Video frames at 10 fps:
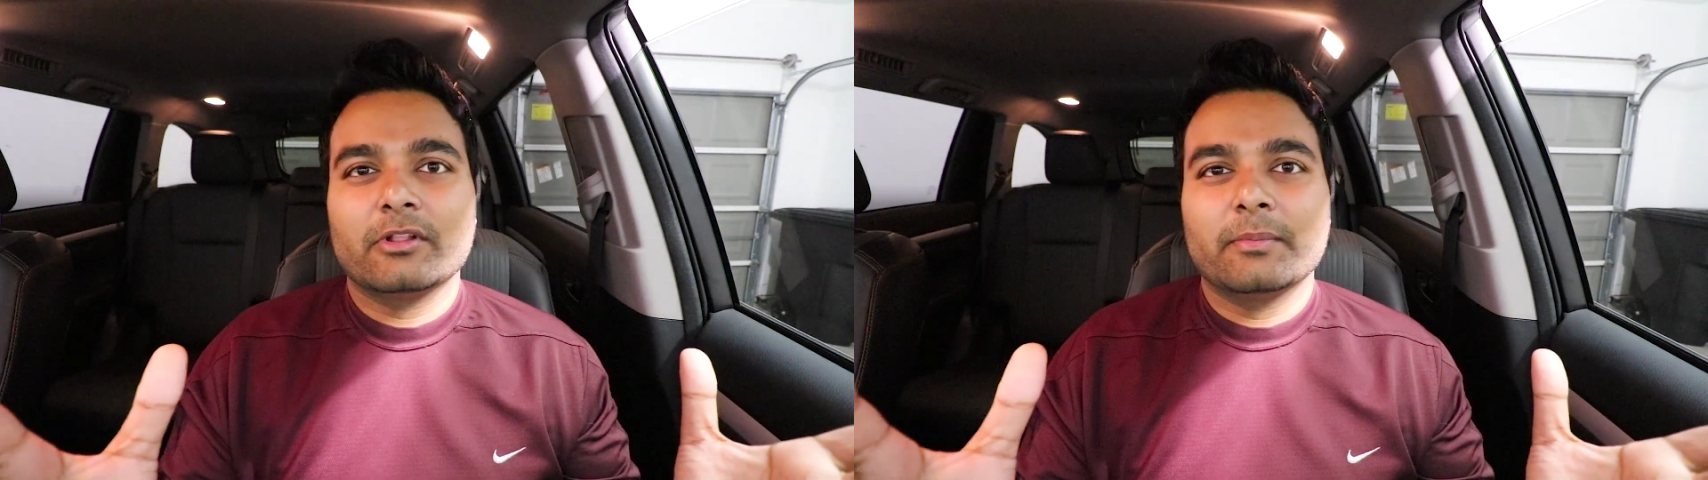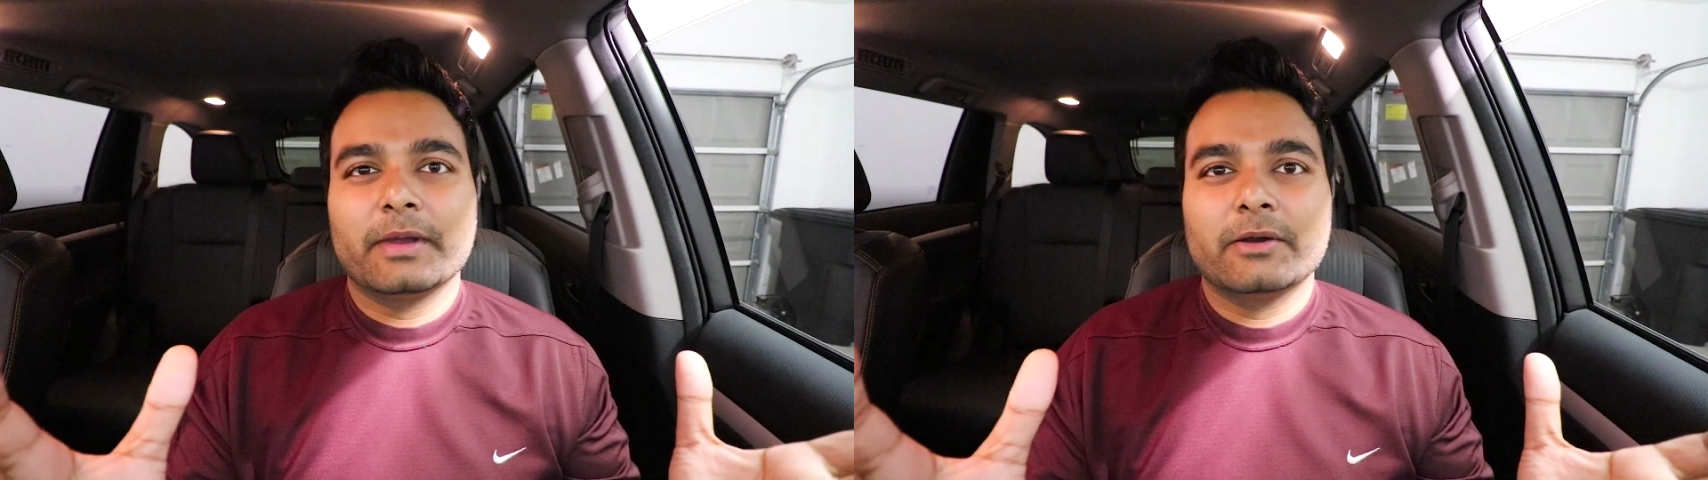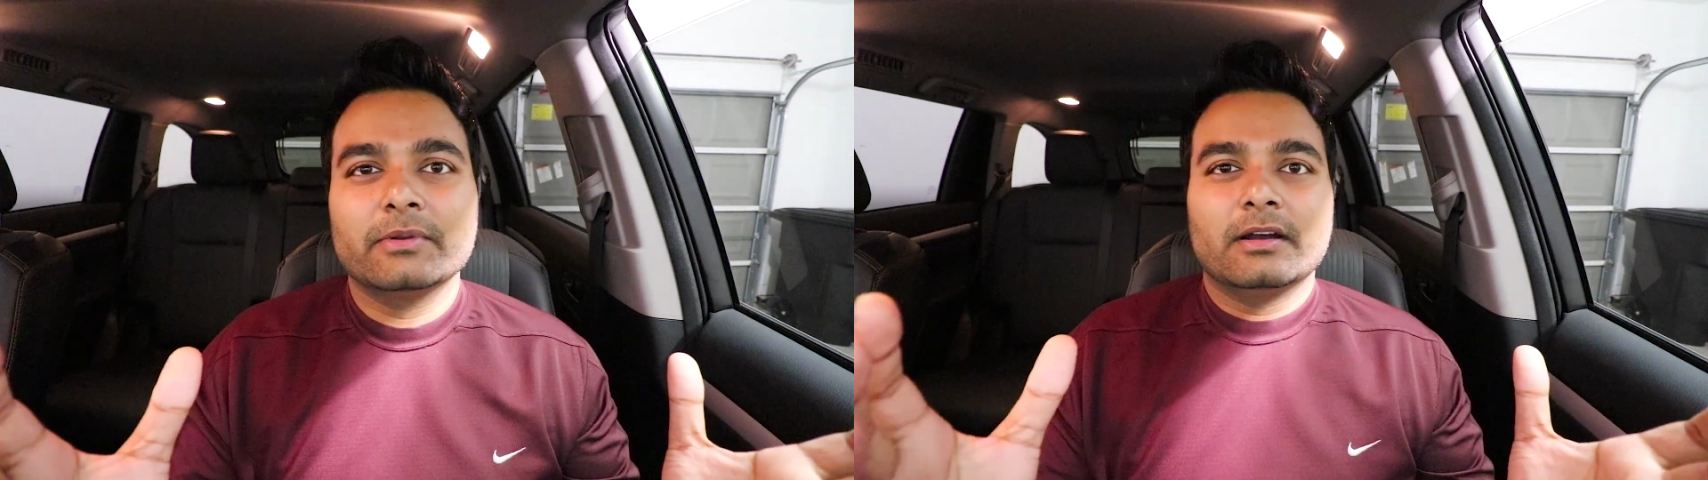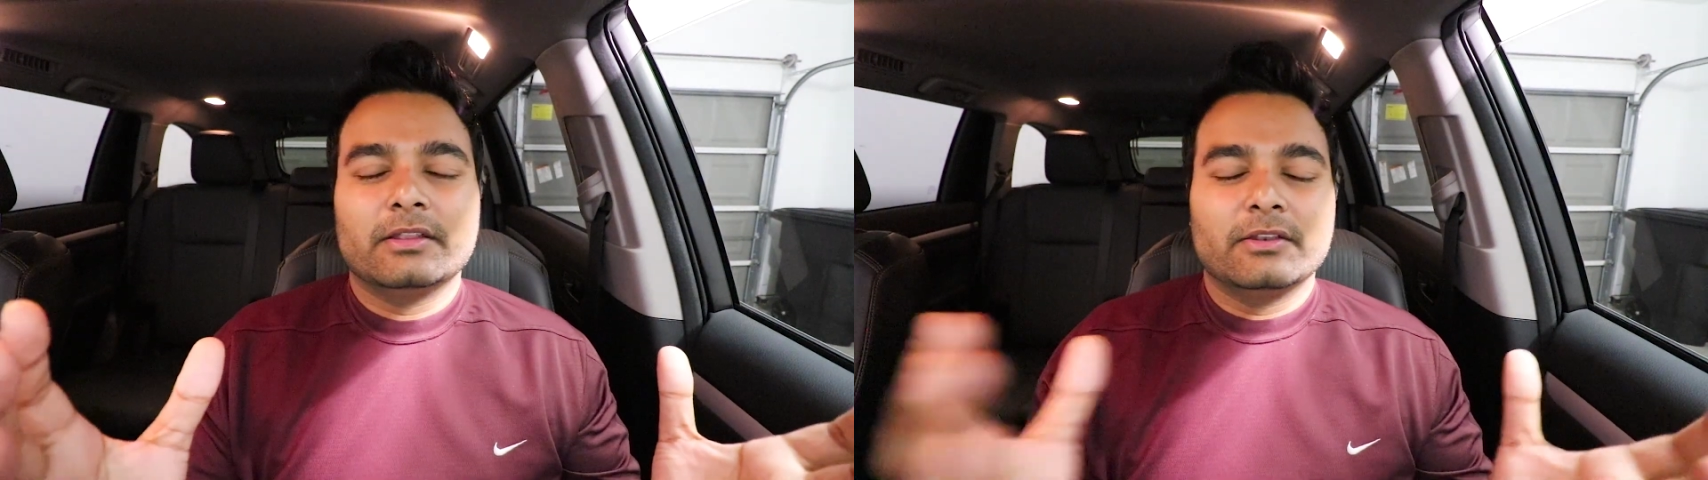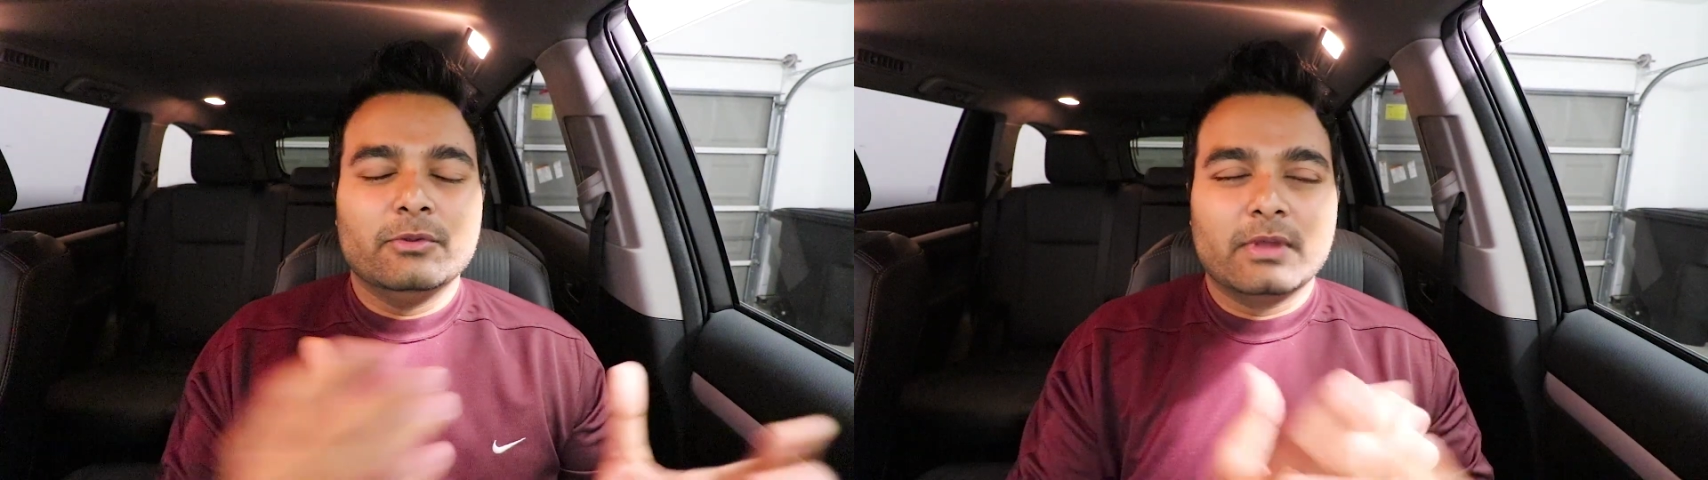all about,
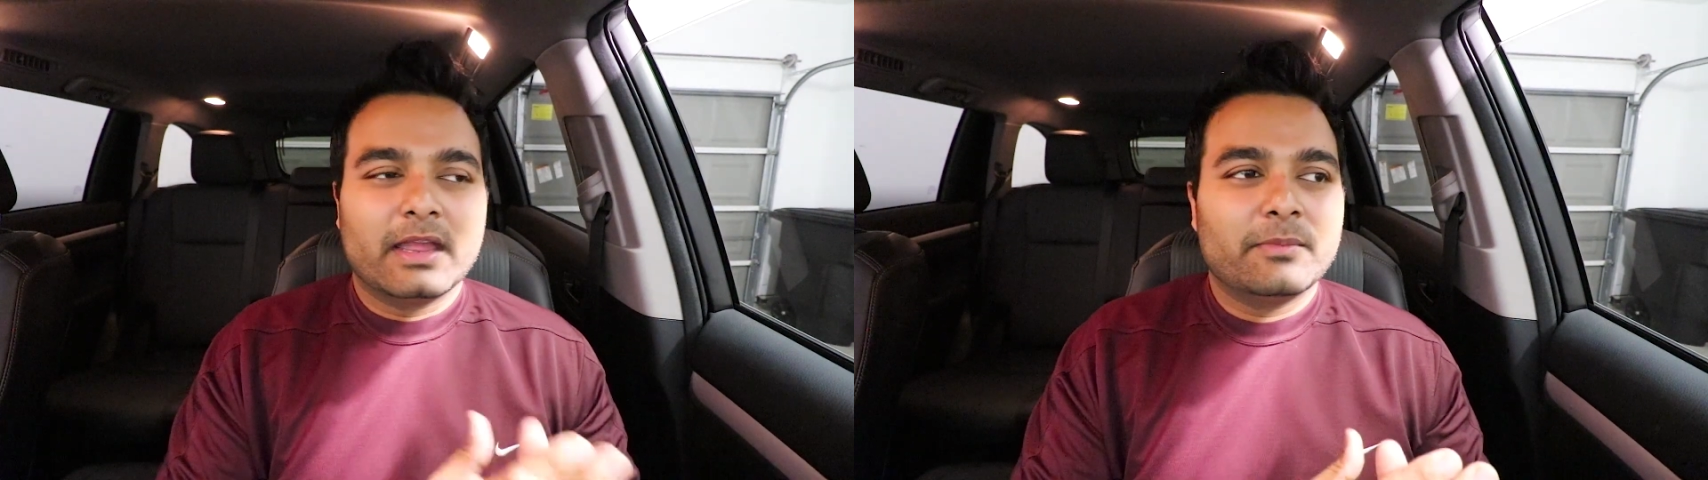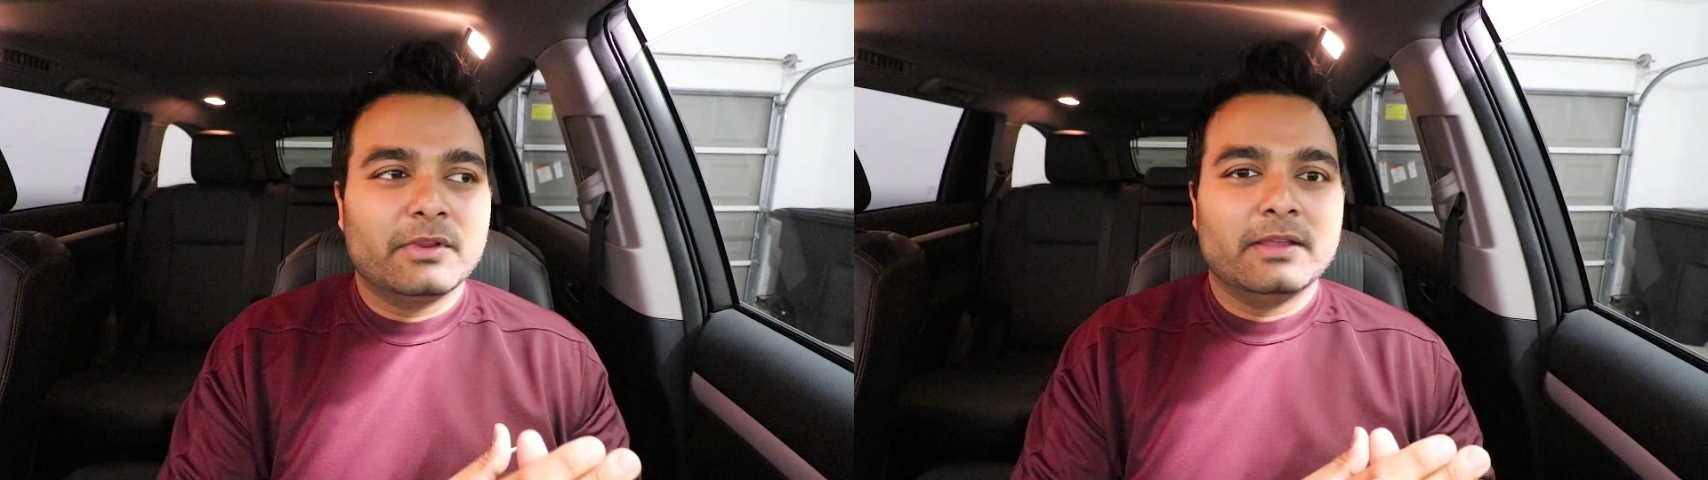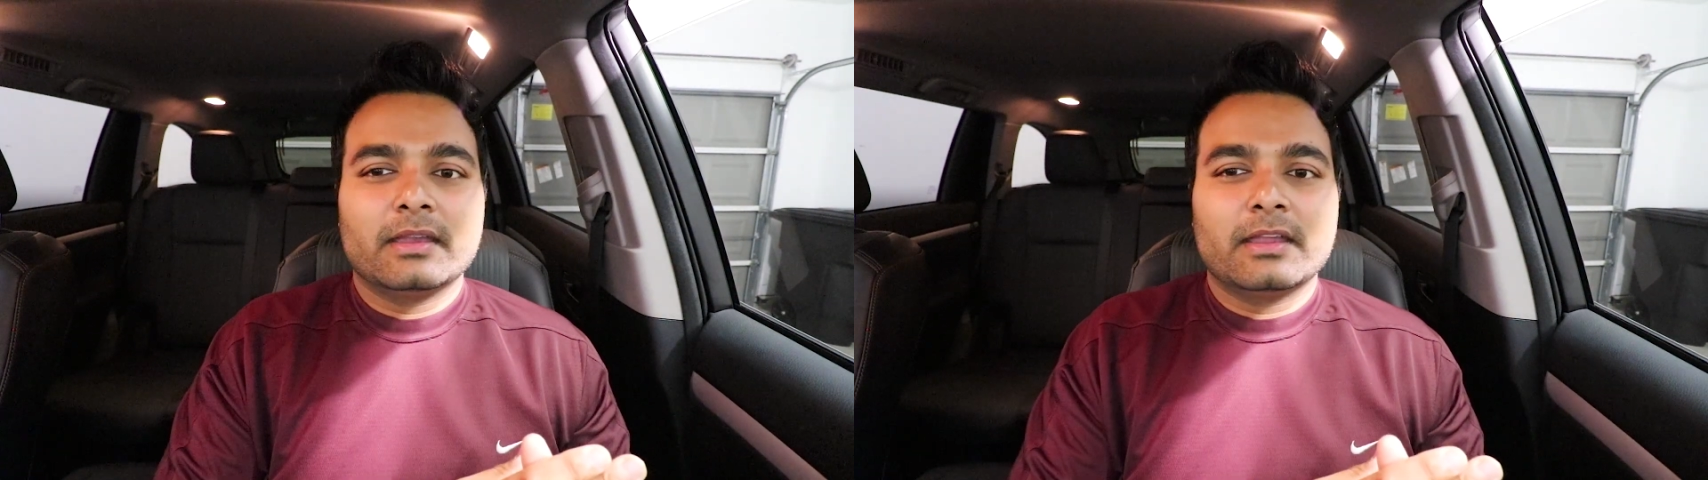the new Camry.